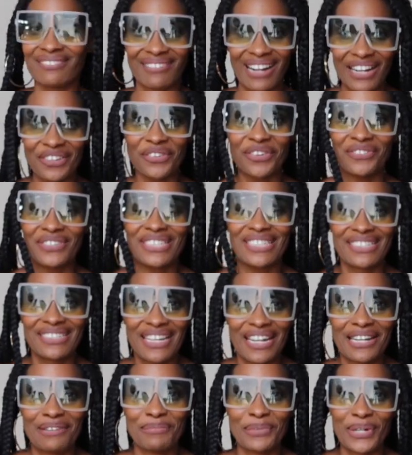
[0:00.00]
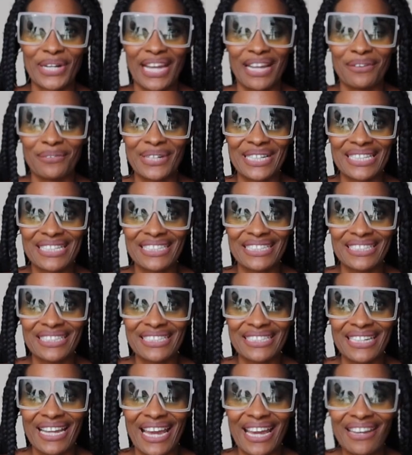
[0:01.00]
ran over to Delamoda NYC
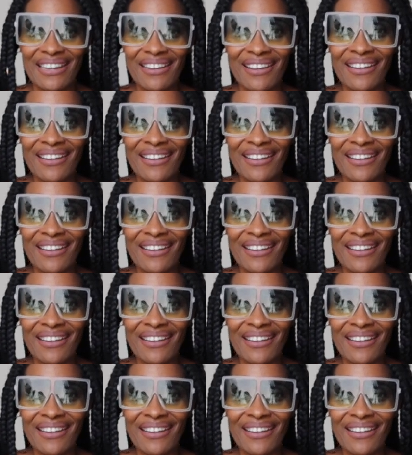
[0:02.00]
is here?